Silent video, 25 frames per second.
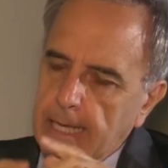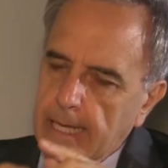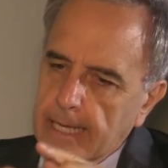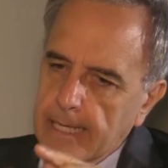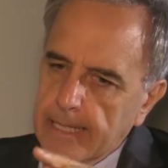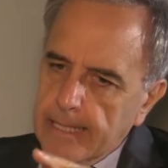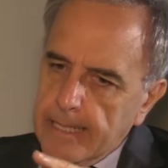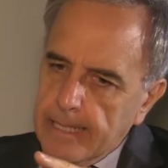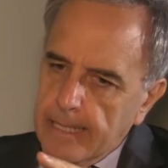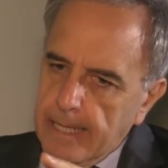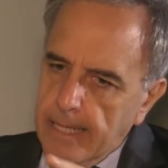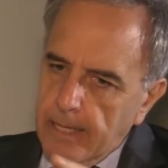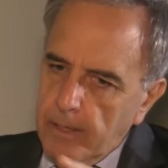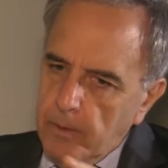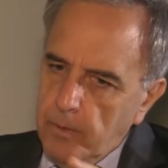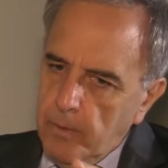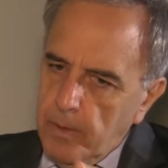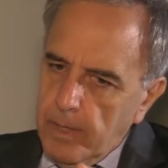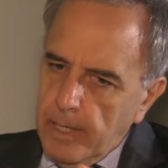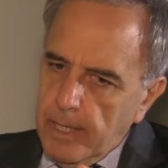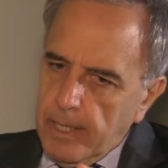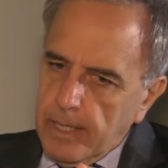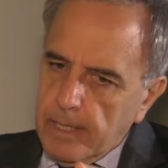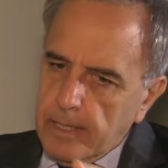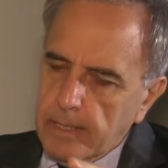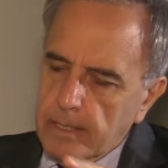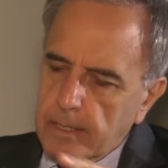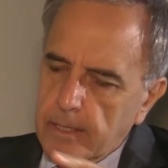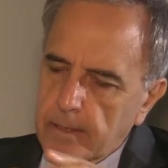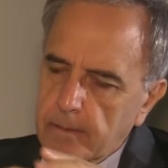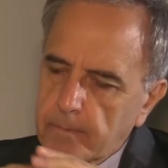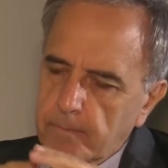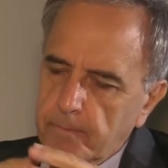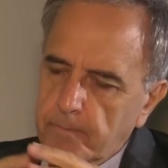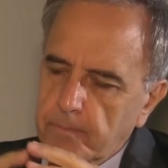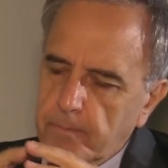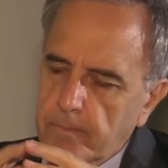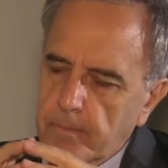And they went,
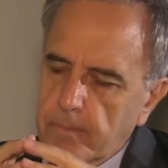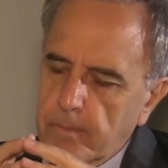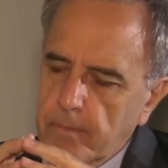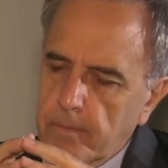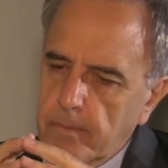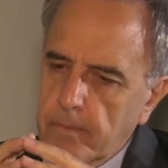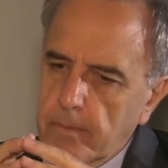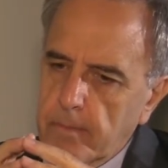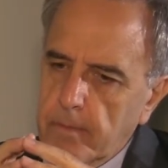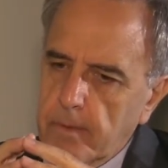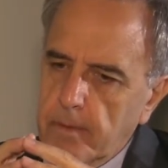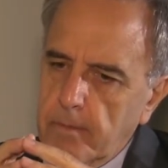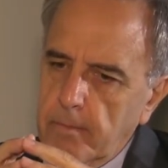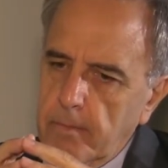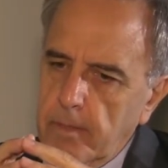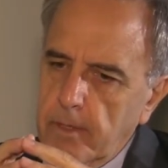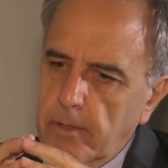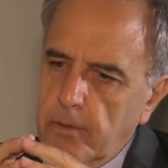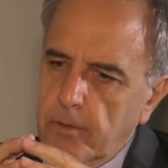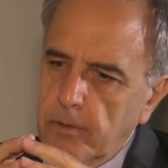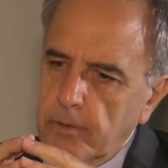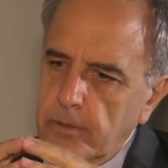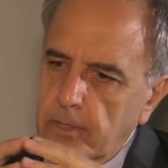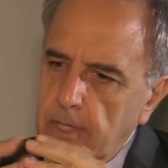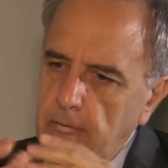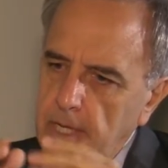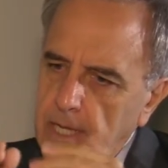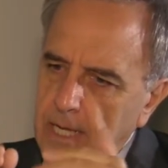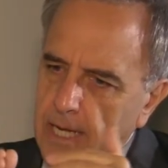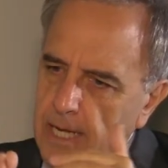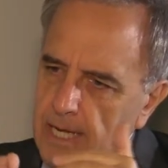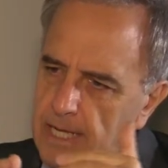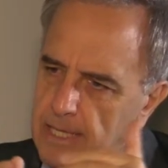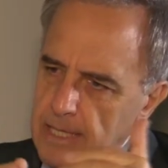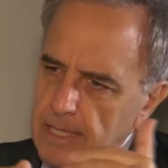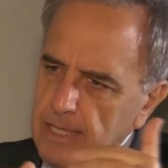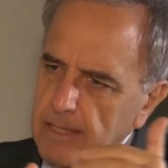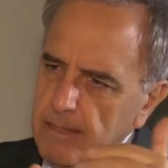because they
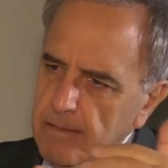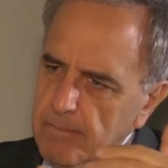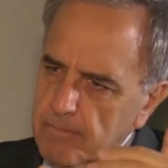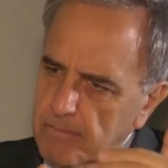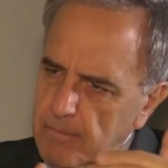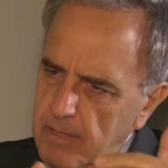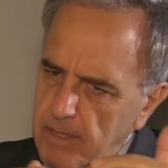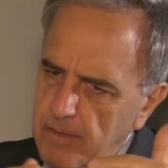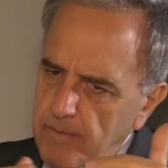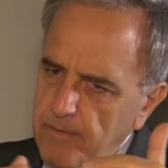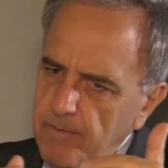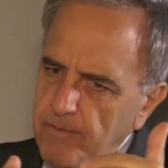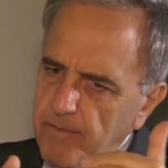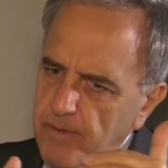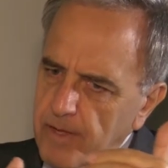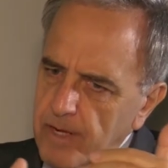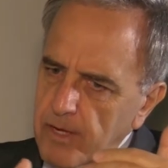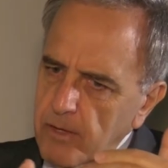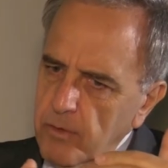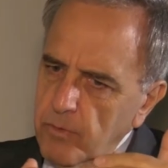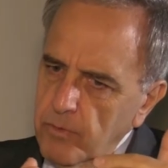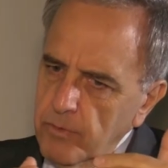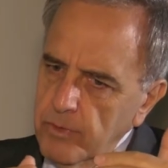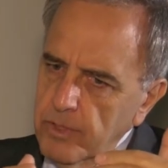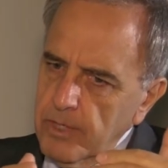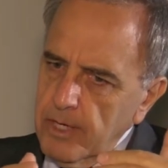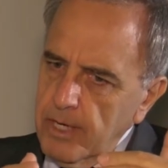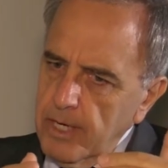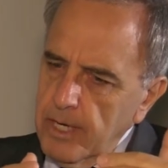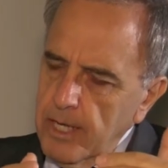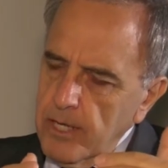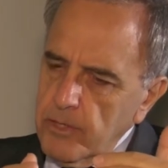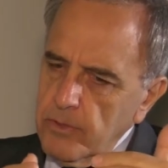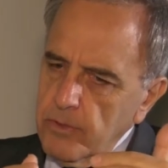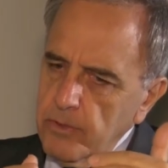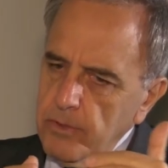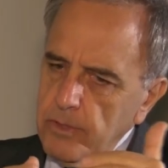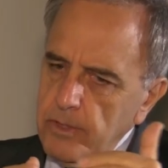had a very good
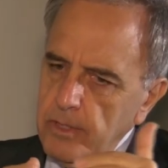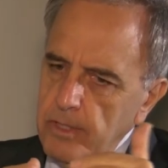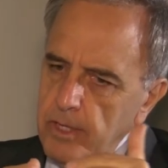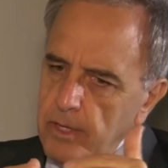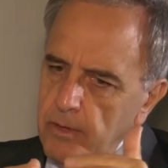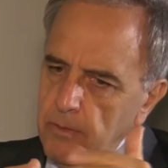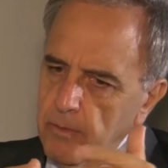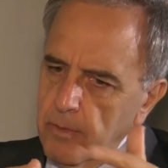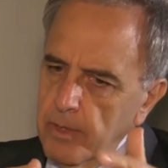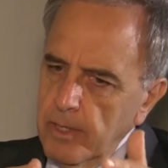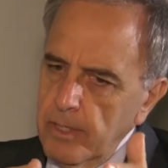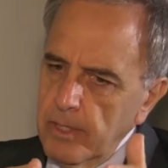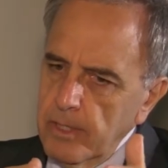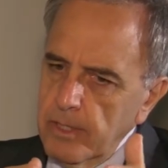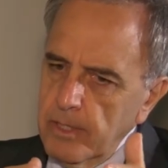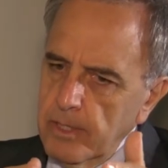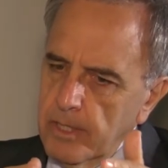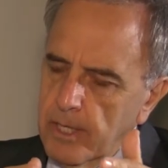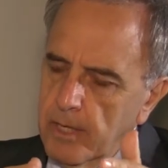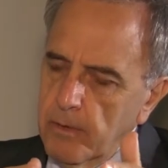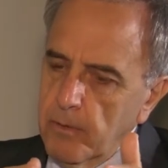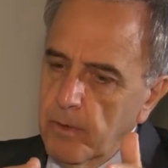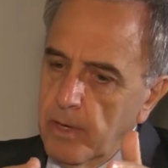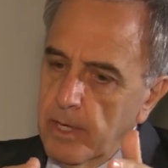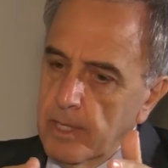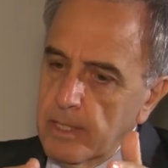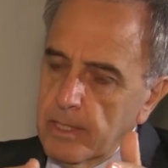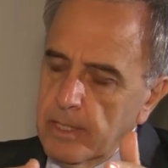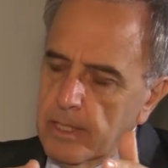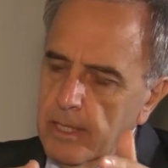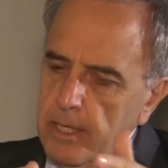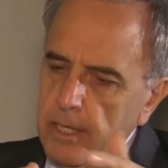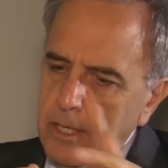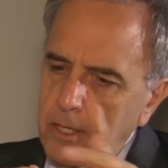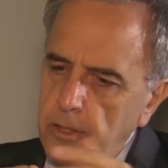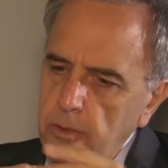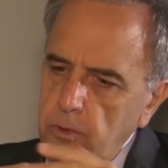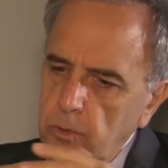relation, they went
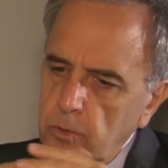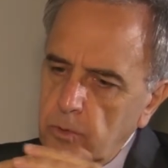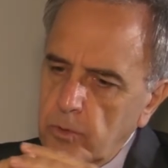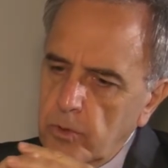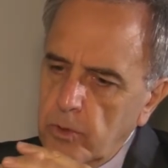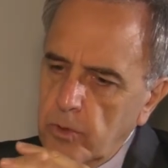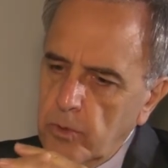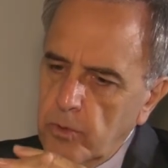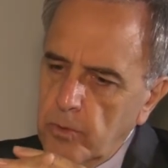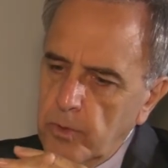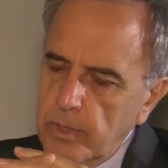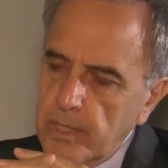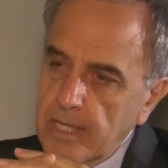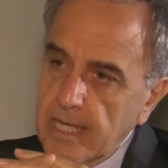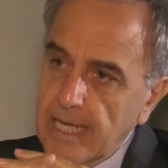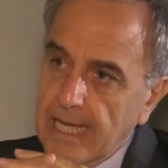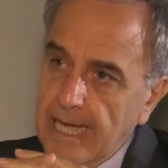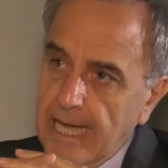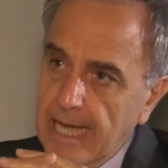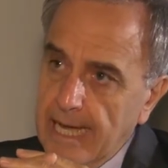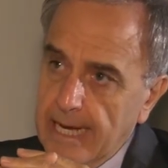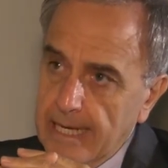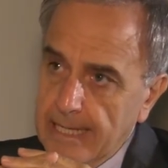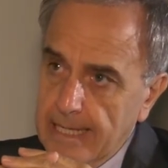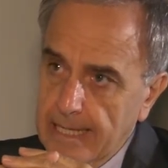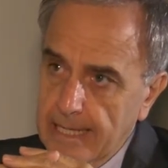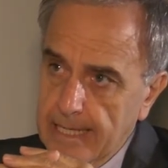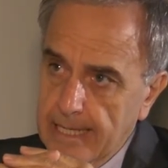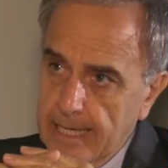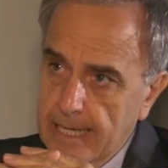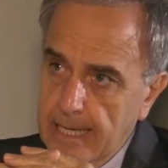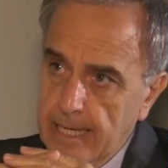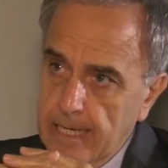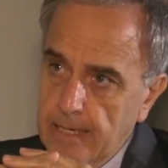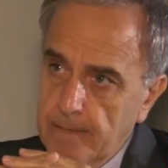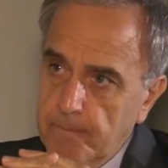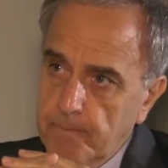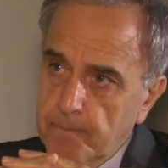to talk with the
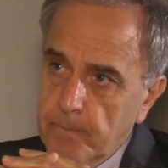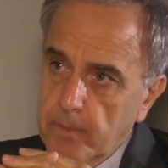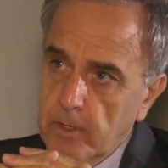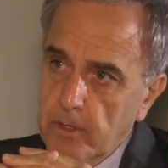Cardinal